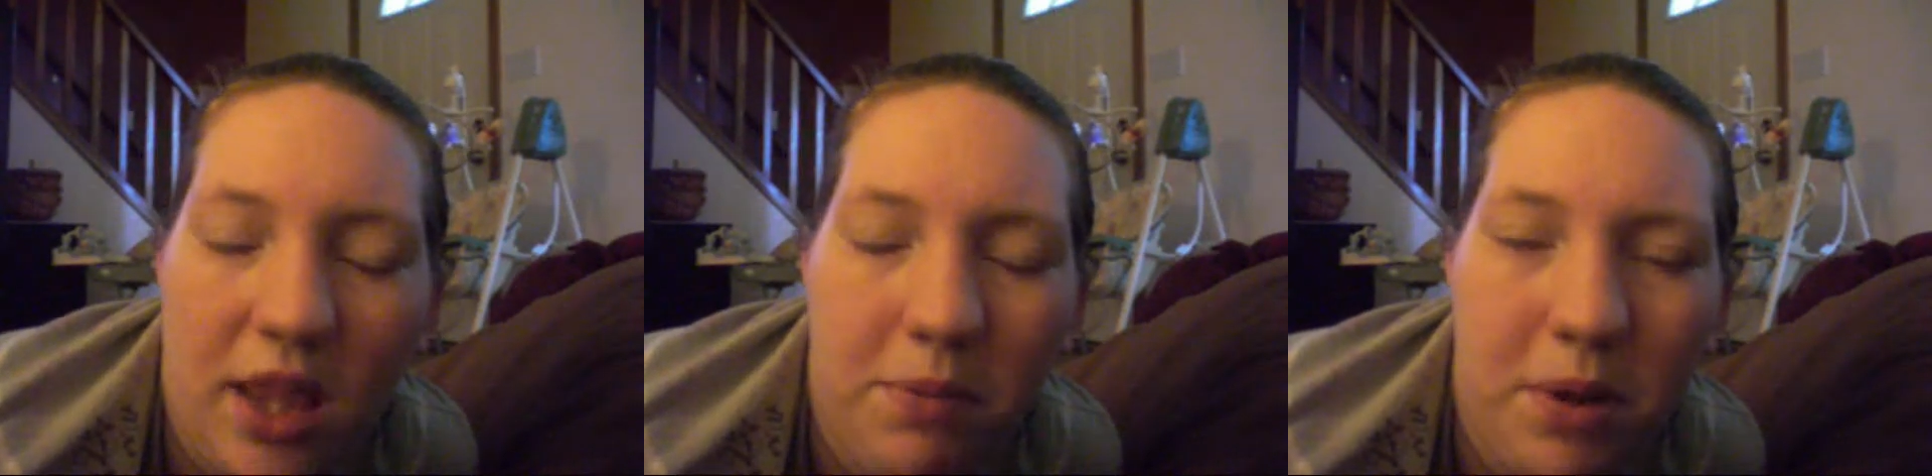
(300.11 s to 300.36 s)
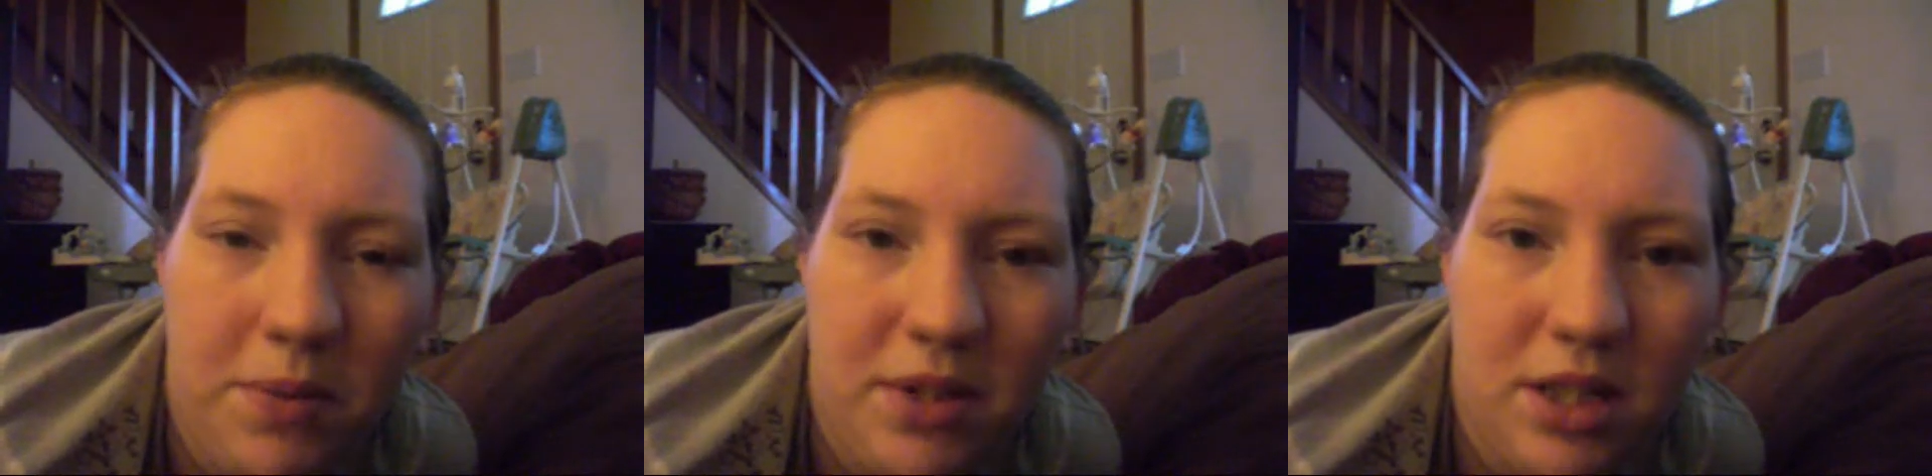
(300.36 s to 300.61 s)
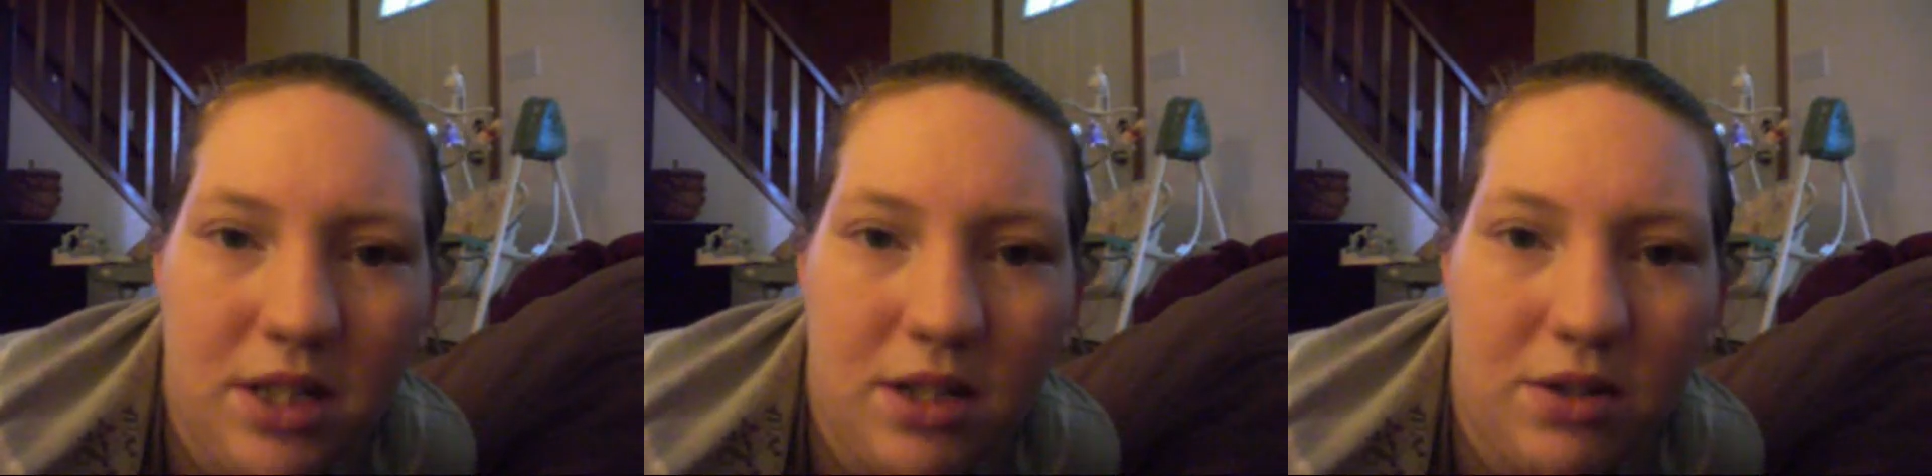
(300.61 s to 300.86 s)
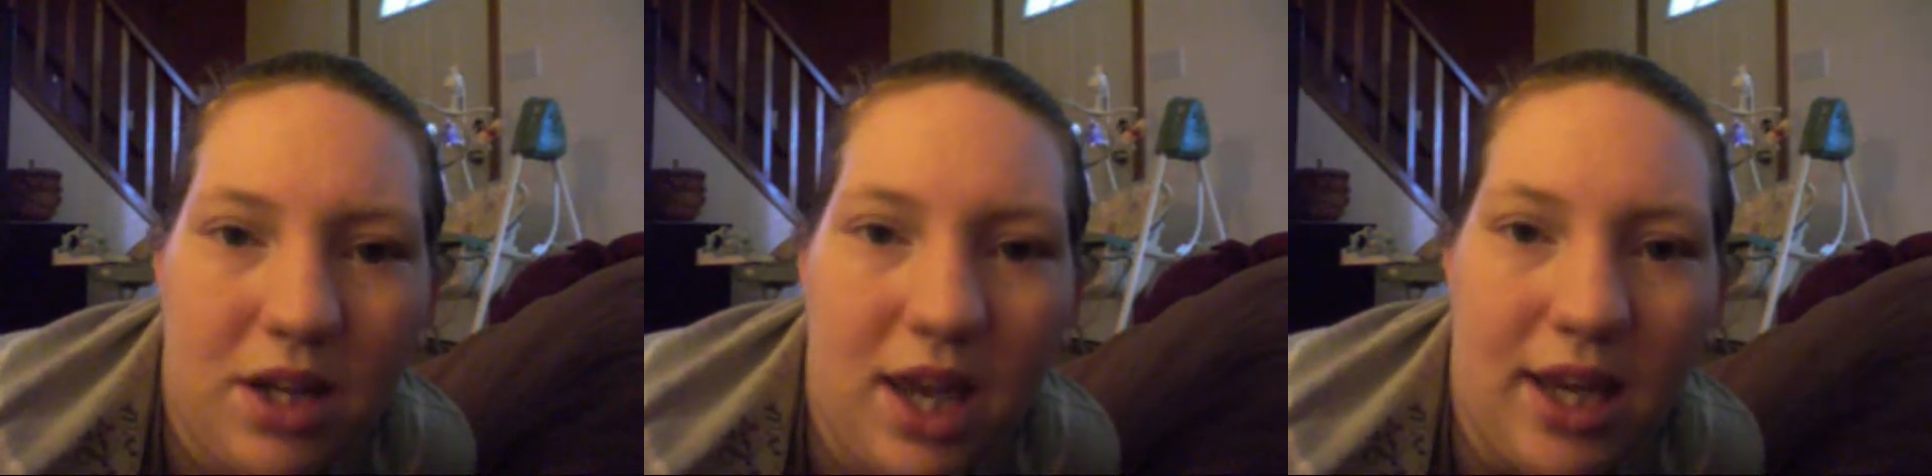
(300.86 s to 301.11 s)
The premise is
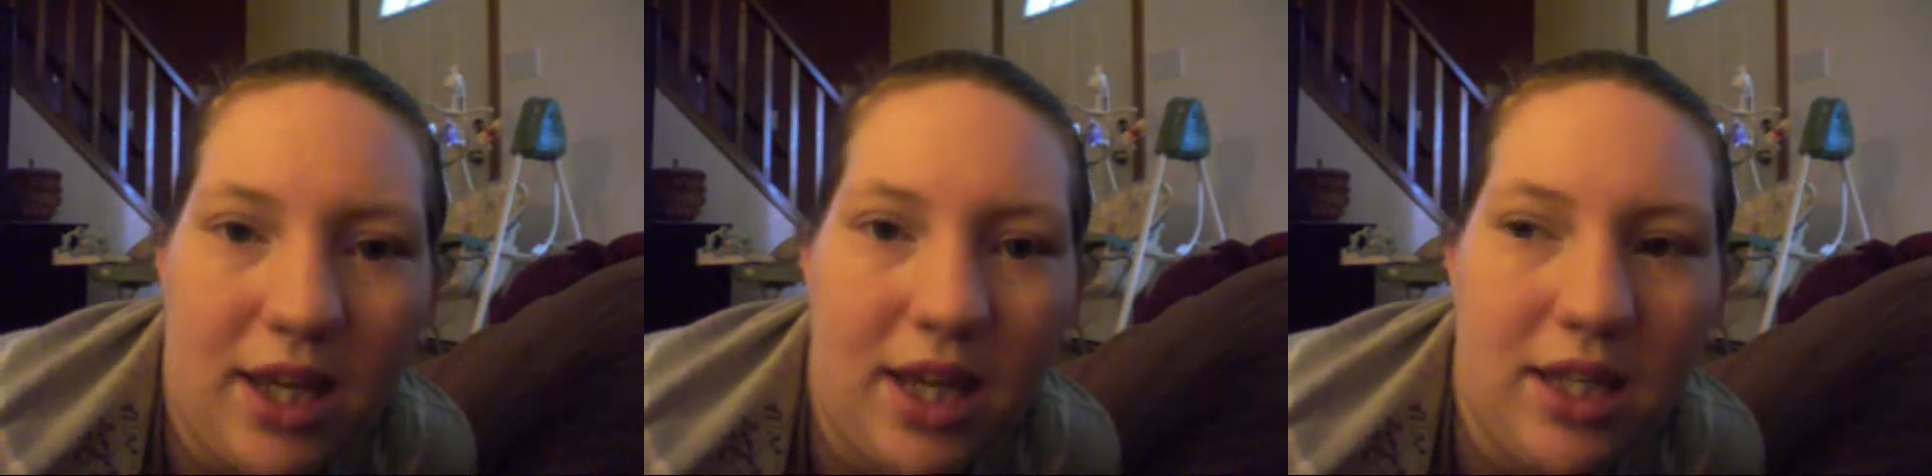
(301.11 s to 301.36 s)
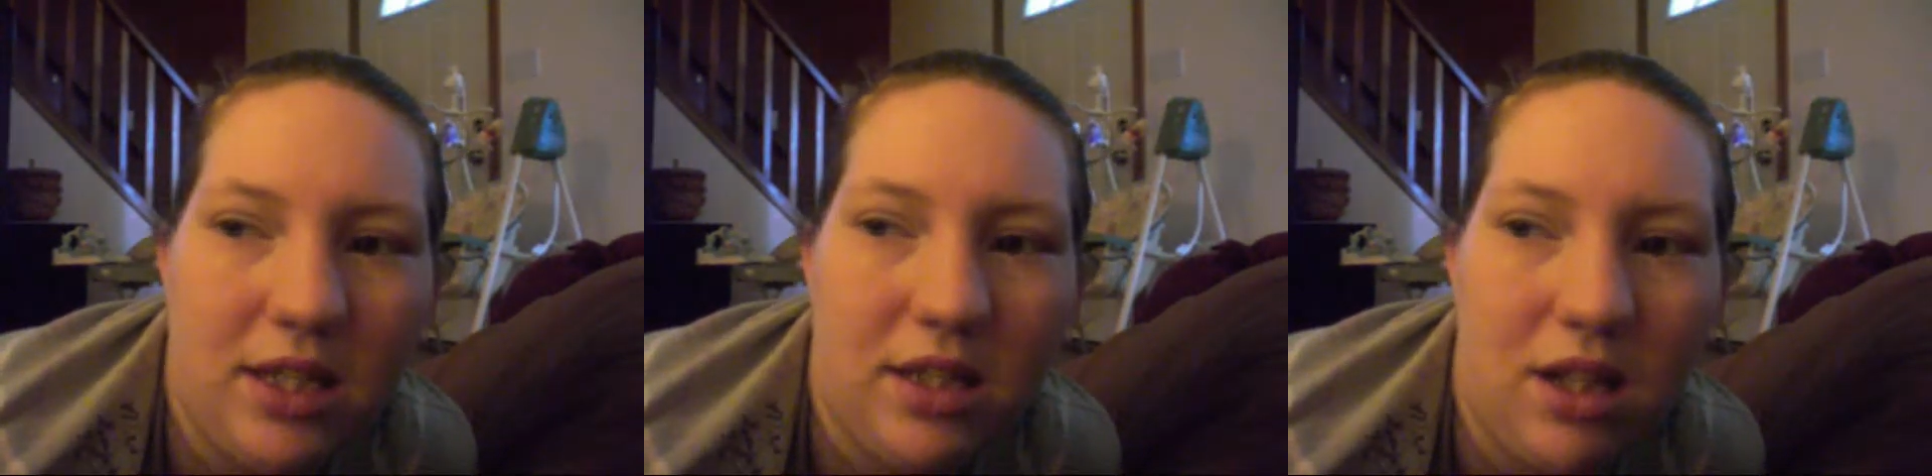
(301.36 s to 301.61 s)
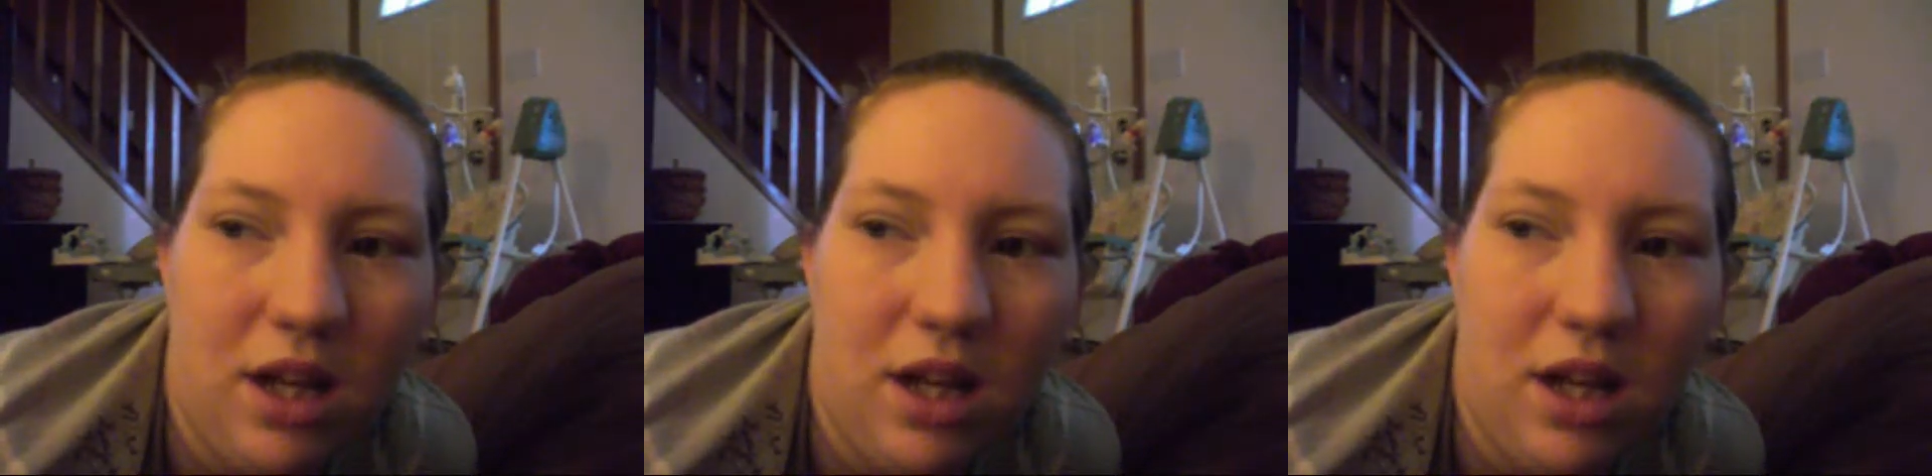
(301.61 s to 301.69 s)
okay, I guess.